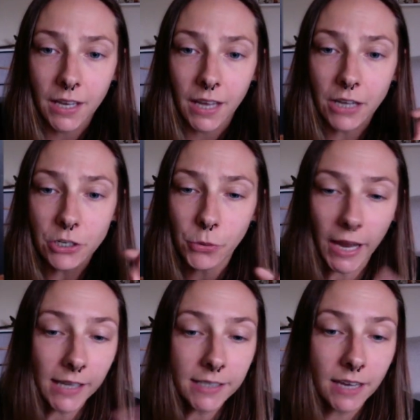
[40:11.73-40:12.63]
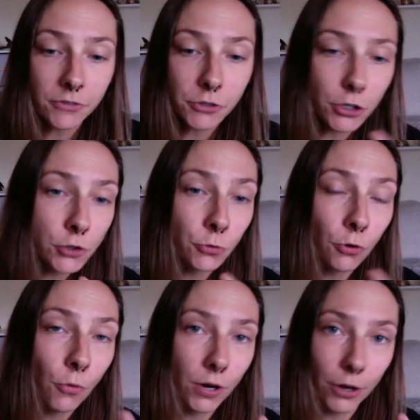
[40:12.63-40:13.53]
And you can't ever
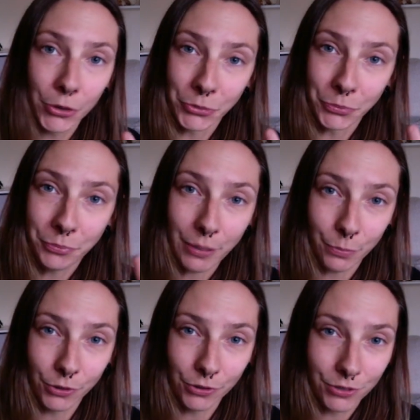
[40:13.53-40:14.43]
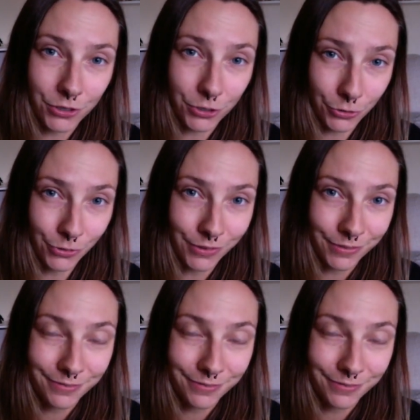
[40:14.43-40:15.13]
control what other people do,